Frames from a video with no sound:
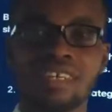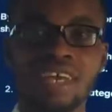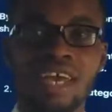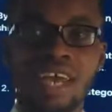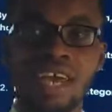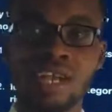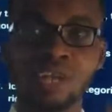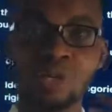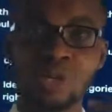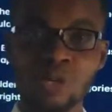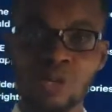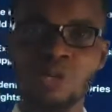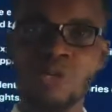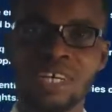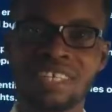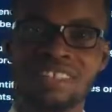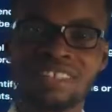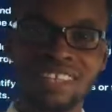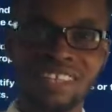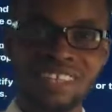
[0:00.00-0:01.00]
Hello
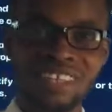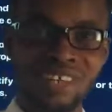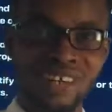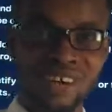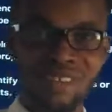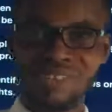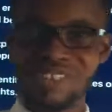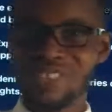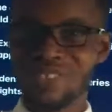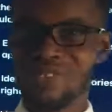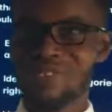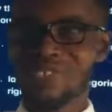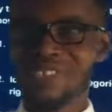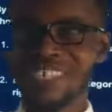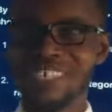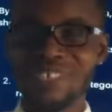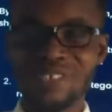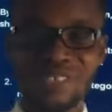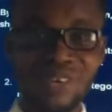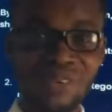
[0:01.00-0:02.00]
once again, lovely
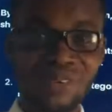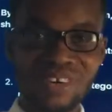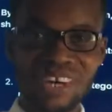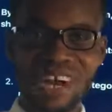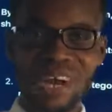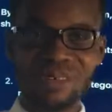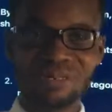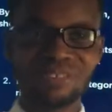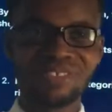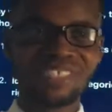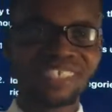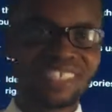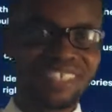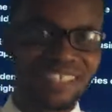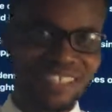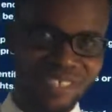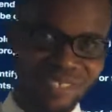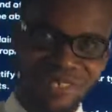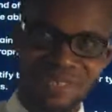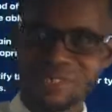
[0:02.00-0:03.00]
students. You're welcome to
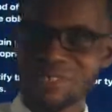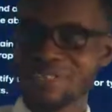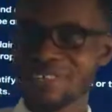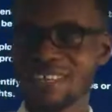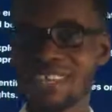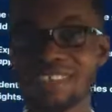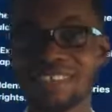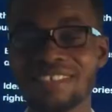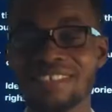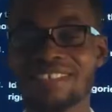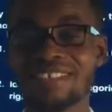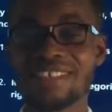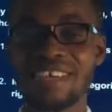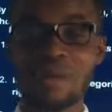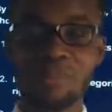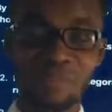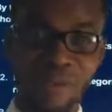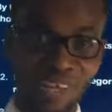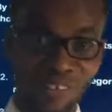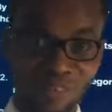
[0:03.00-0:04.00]
JCL Tutorials, a
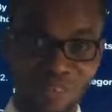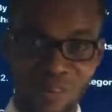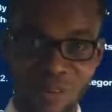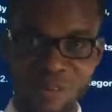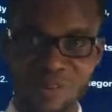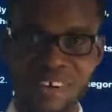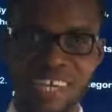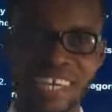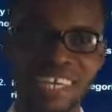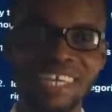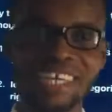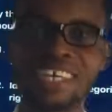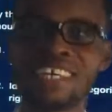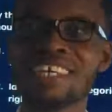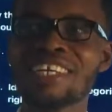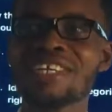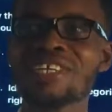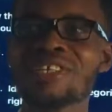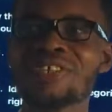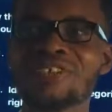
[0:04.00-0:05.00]
platform where
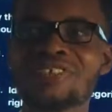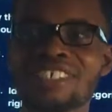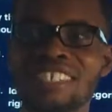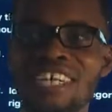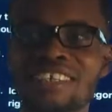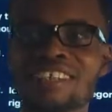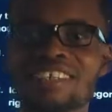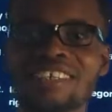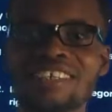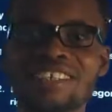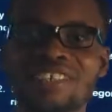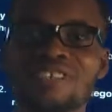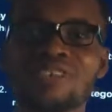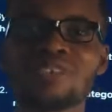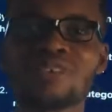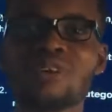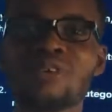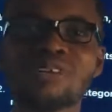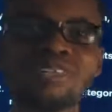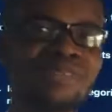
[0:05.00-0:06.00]
social studies is
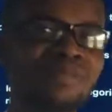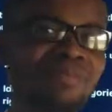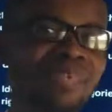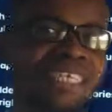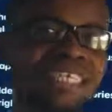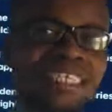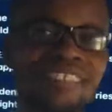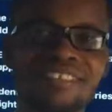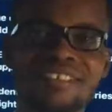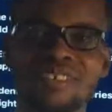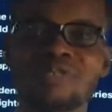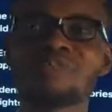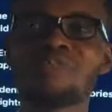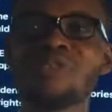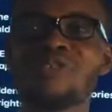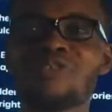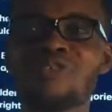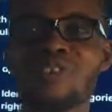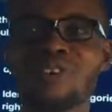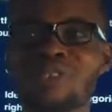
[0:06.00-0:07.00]
always made
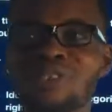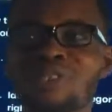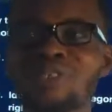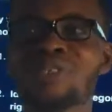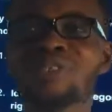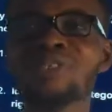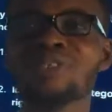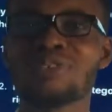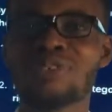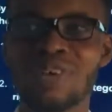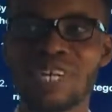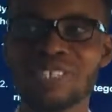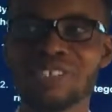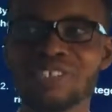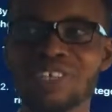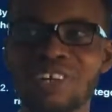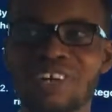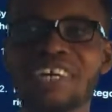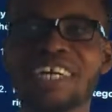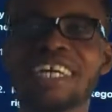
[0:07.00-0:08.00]
simple for you to
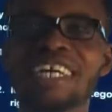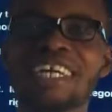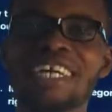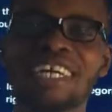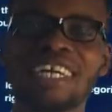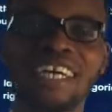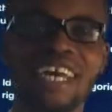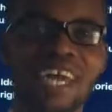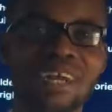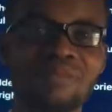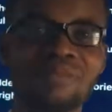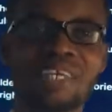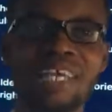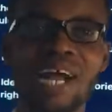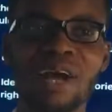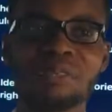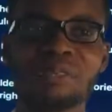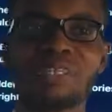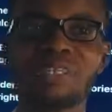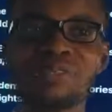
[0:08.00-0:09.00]
enjoy and
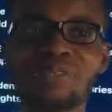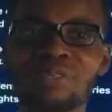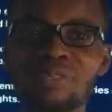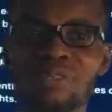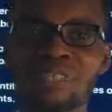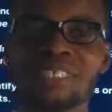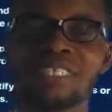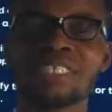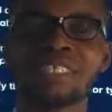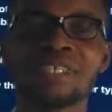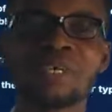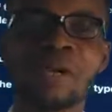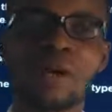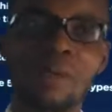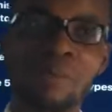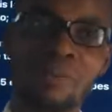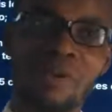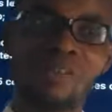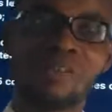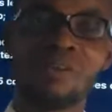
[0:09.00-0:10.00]
become a good
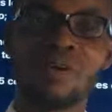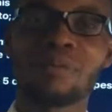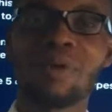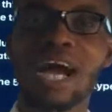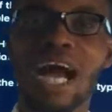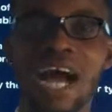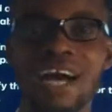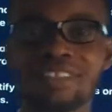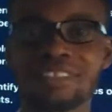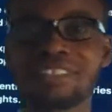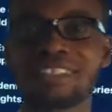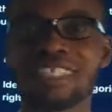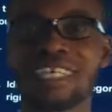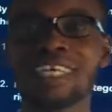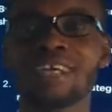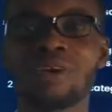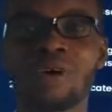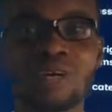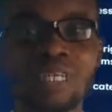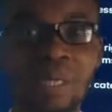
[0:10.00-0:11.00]
performer out
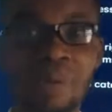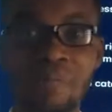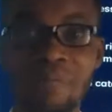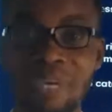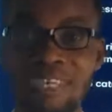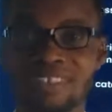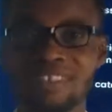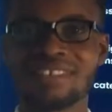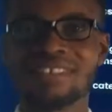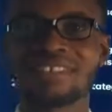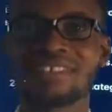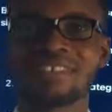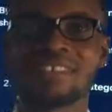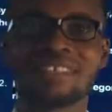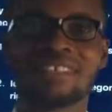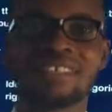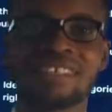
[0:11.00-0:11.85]
there, or the best.